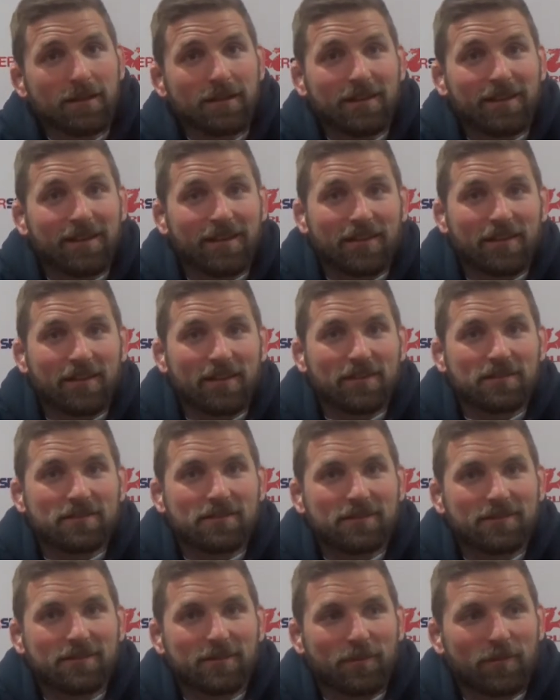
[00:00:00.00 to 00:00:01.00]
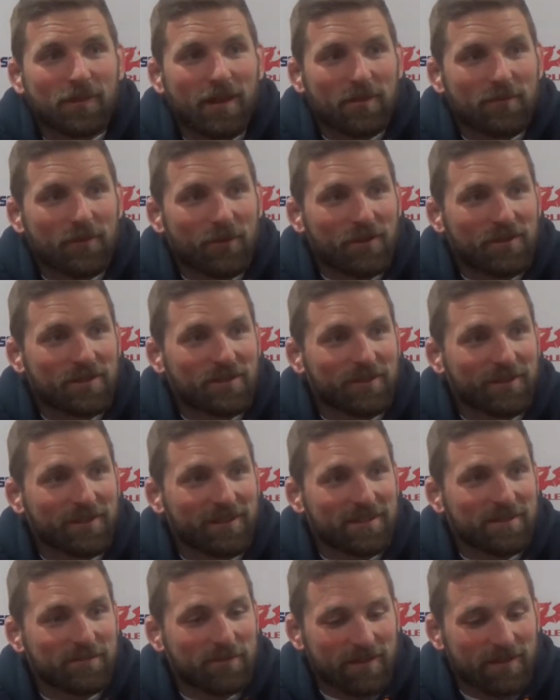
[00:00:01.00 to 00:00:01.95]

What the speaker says: Yeah, I think that's the plan most weeks.